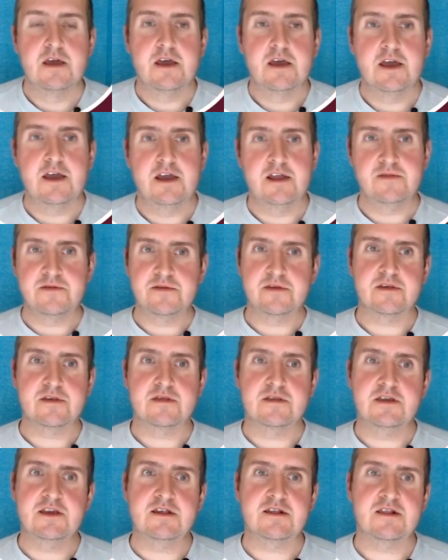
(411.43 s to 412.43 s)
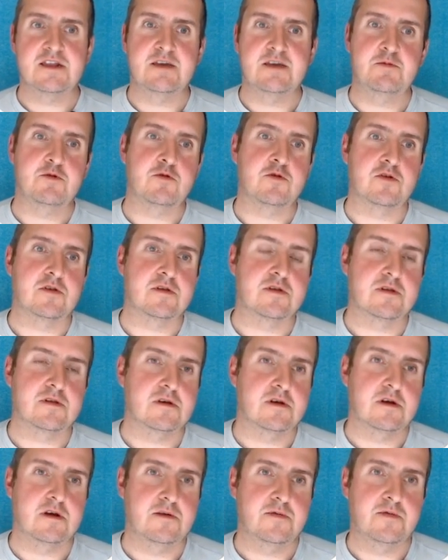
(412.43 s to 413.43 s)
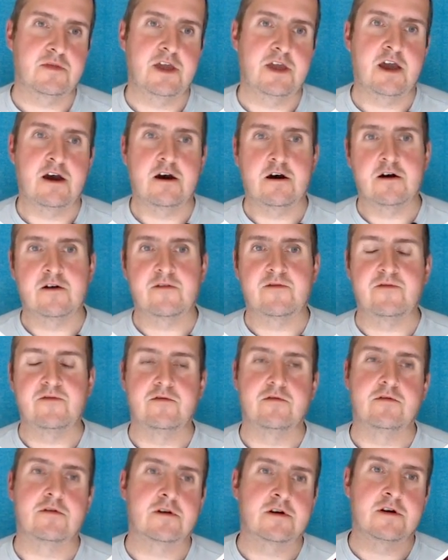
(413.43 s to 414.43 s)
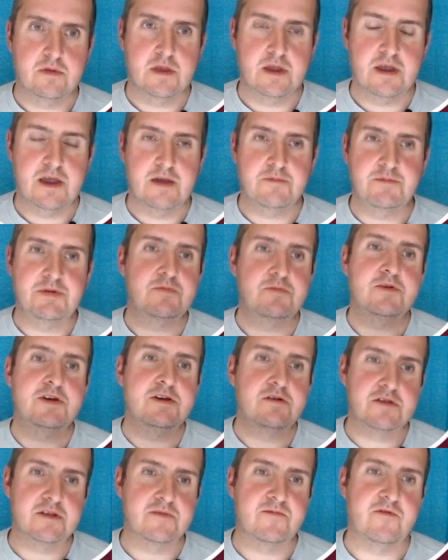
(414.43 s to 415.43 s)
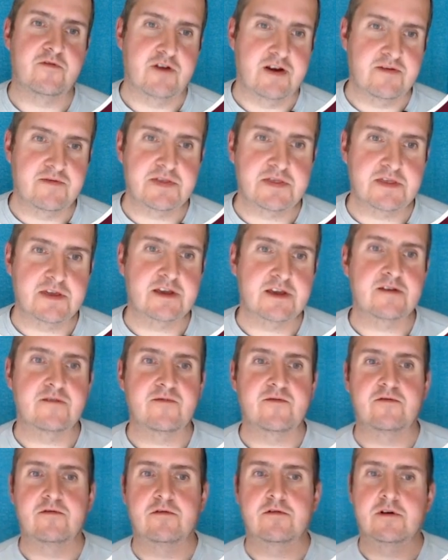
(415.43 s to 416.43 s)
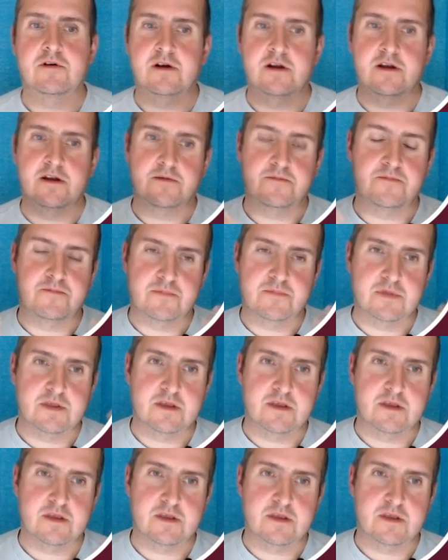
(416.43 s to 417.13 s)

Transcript: And these labels, they are for, I mean, we use them for everything, for um,